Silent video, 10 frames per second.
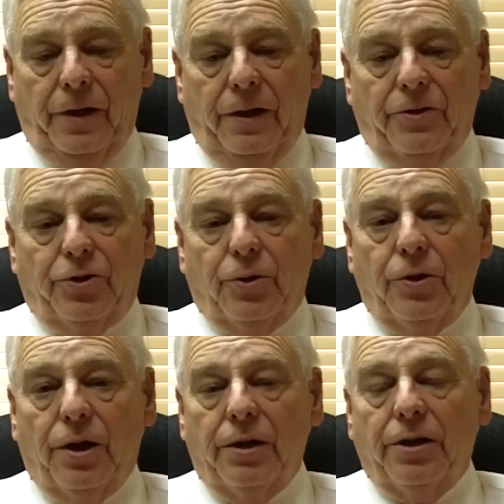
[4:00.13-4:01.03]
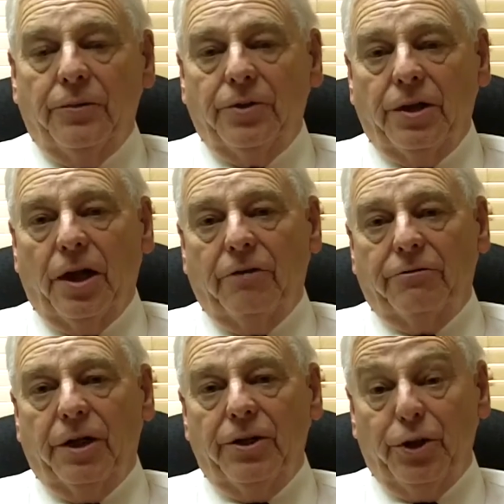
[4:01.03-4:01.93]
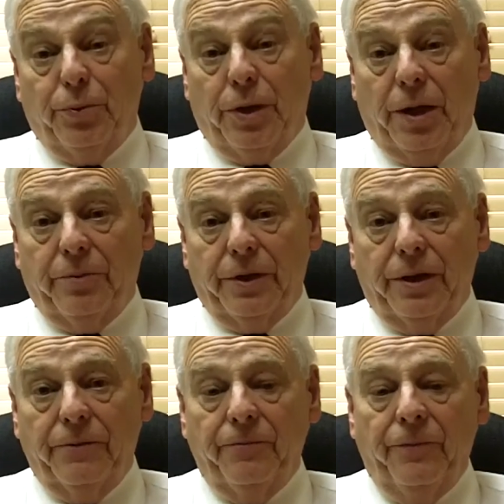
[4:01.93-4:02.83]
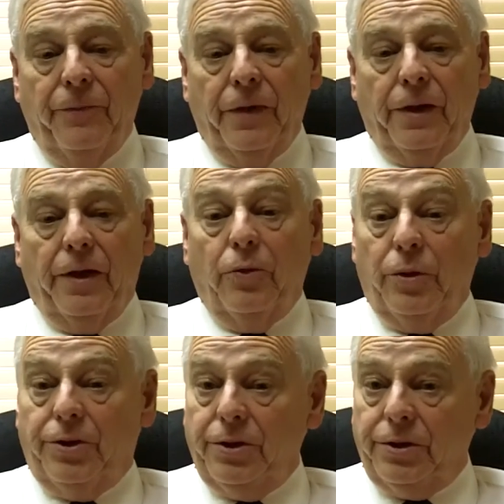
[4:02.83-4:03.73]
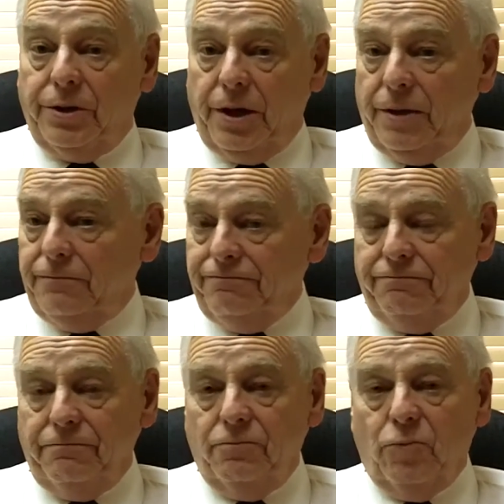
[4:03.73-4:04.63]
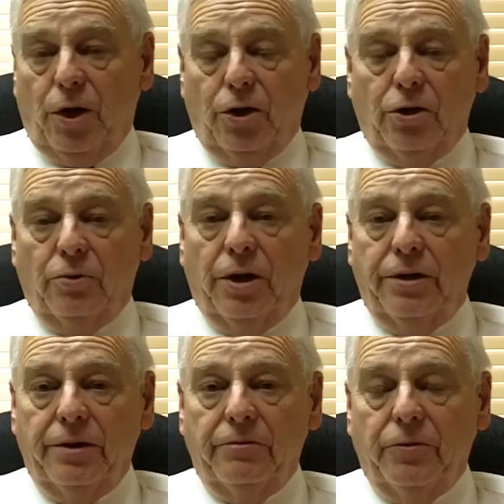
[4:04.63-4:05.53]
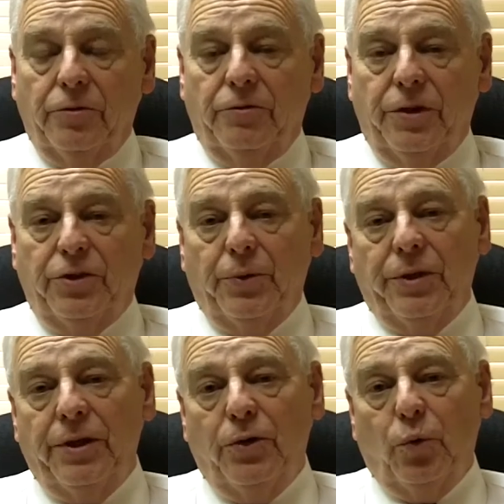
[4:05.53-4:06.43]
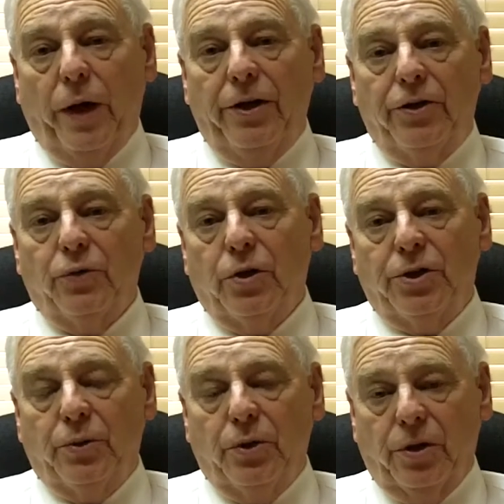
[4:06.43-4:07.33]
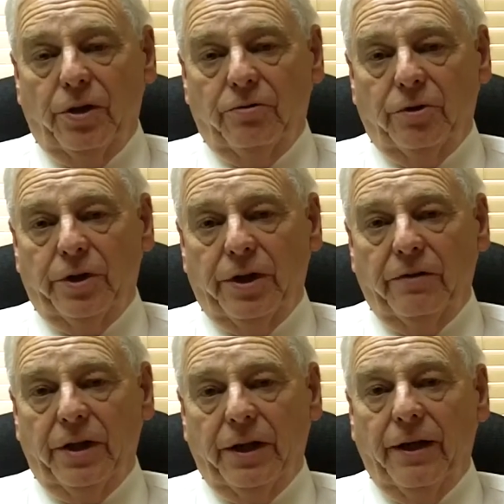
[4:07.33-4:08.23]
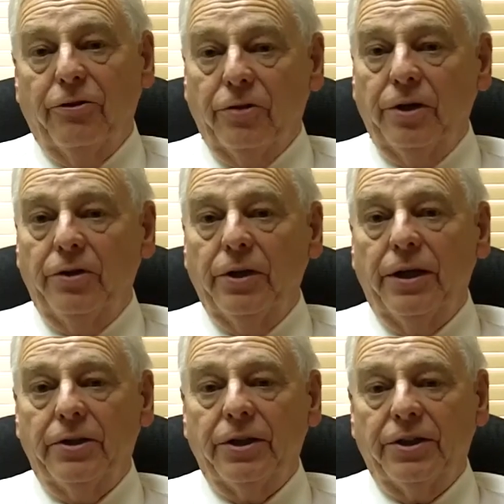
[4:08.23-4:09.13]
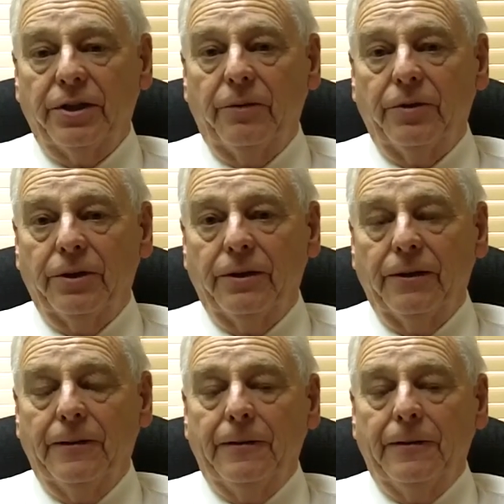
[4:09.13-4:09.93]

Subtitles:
And so along comes an offer on your property, which is a good one. It fits within the range of what you were looking for and everything else, and you'd like to accept it.